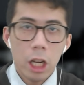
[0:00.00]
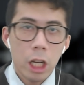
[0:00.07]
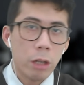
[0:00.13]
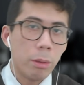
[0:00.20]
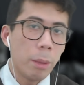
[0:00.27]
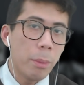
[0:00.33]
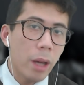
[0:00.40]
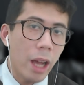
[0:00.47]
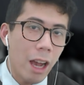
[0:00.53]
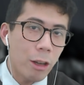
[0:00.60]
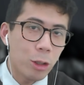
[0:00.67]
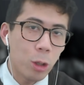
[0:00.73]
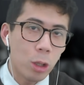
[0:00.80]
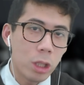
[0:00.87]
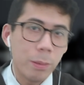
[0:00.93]
Remember how I
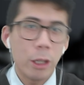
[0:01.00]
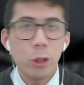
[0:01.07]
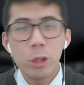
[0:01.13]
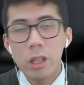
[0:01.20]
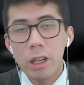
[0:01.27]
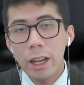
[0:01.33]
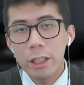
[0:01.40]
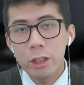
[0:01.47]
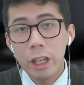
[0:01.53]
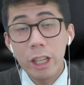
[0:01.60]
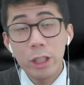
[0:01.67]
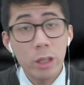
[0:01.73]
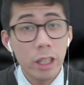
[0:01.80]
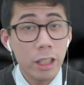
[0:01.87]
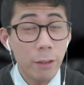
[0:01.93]
talked about
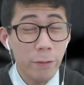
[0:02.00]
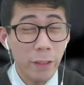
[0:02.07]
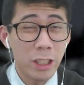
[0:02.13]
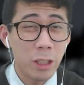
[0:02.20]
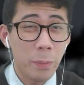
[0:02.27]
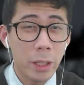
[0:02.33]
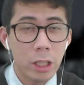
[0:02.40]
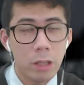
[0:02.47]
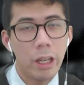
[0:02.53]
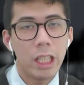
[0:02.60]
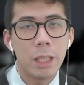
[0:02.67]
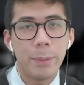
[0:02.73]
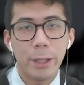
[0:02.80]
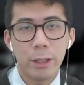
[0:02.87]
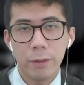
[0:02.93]
utilization in the fundamental
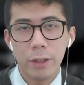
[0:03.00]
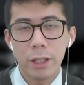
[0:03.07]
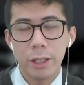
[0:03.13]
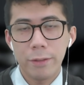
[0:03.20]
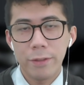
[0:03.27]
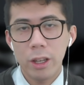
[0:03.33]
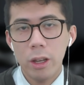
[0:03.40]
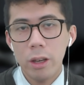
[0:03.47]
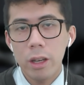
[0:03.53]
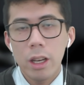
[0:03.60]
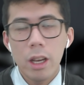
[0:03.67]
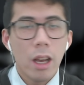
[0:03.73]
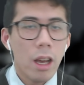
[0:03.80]
aspect of this video?